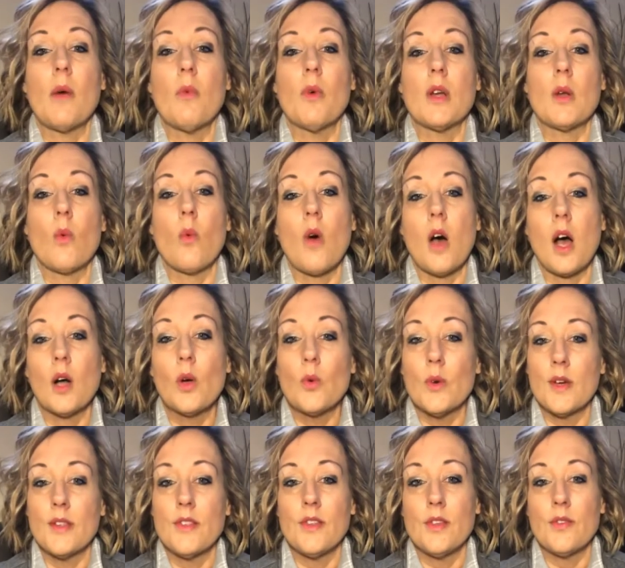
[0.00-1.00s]
I want to walk
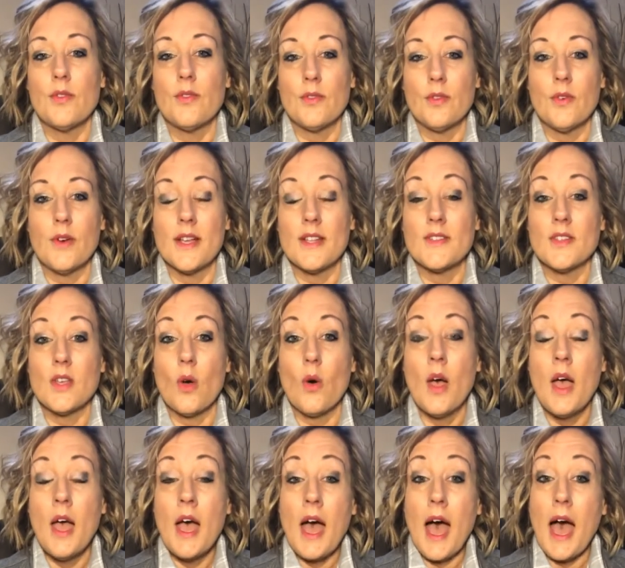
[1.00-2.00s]
with you through it. So
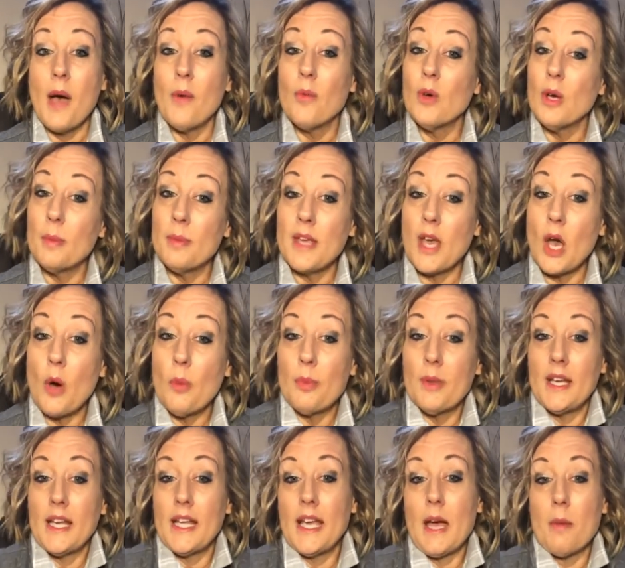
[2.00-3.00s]
I will be
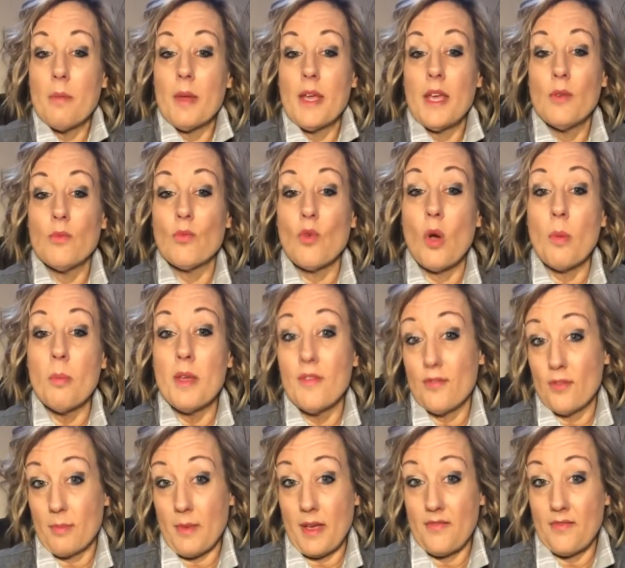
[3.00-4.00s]
opening up enrollment
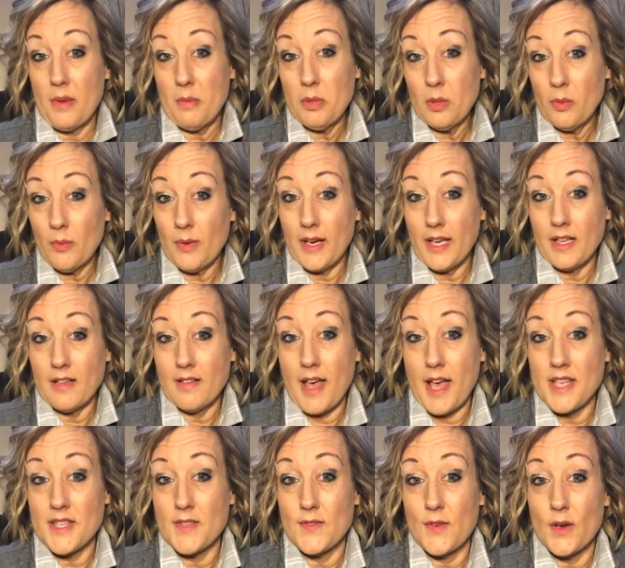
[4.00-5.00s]
for my February
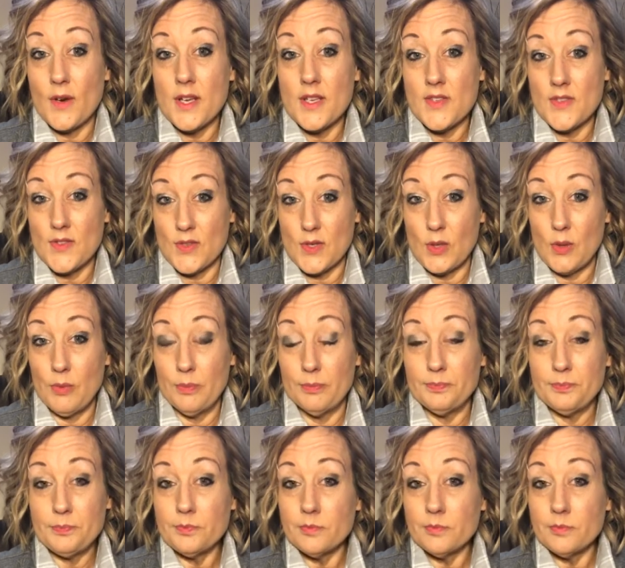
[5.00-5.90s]
class very soon.